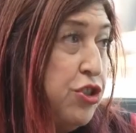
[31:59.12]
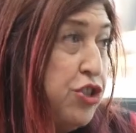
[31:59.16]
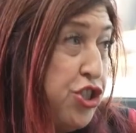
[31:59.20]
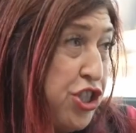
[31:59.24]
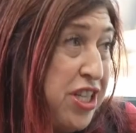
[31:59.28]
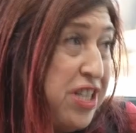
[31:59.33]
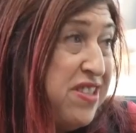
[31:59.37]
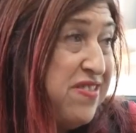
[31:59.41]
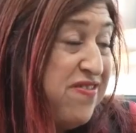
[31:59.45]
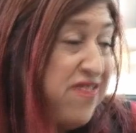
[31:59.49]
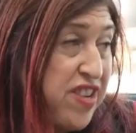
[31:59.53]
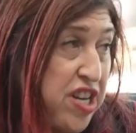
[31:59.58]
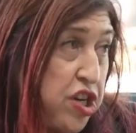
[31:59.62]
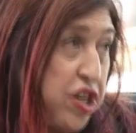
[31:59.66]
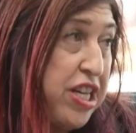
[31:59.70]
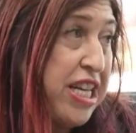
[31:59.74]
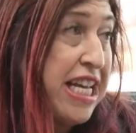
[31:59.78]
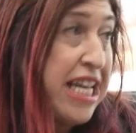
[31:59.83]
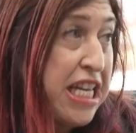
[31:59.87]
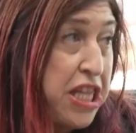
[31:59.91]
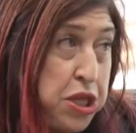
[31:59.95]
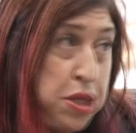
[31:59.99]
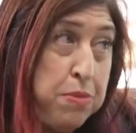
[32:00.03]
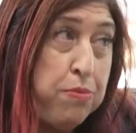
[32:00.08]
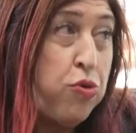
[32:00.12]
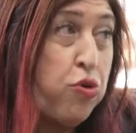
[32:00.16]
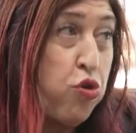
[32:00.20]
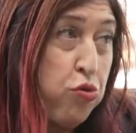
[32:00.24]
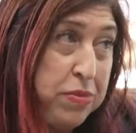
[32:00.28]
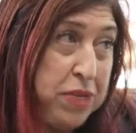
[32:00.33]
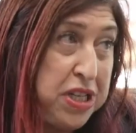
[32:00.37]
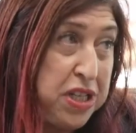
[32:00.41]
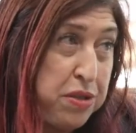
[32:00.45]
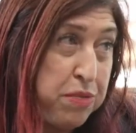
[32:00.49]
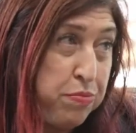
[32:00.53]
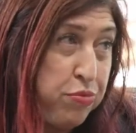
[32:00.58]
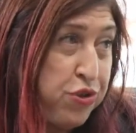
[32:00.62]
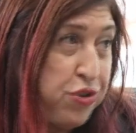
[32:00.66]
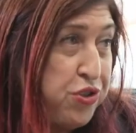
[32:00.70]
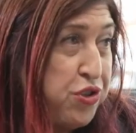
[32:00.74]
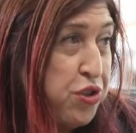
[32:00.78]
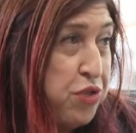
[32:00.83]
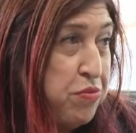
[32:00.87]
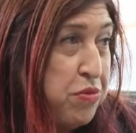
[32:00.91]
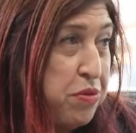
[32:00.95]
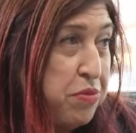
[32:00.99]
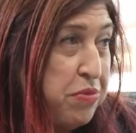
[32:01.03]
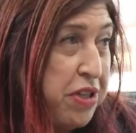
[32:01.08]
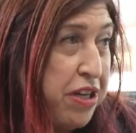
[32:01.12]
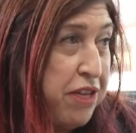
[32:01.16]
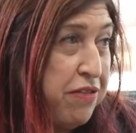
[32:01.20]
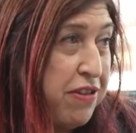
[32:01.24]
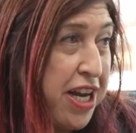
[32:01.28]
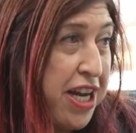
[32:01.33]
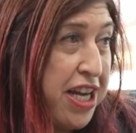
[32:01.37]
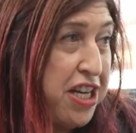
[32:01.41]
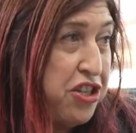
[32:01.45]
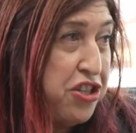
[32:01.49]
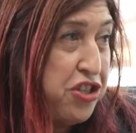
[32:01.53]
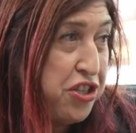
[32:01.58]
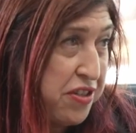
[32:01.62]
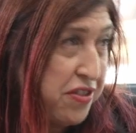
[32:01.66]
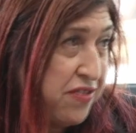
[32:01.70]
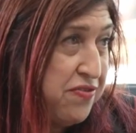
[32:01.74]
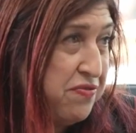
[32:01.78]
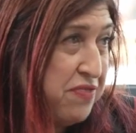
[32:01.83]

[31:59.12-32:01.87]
Well, she's very in the moment, presumably, yeah. right? She's,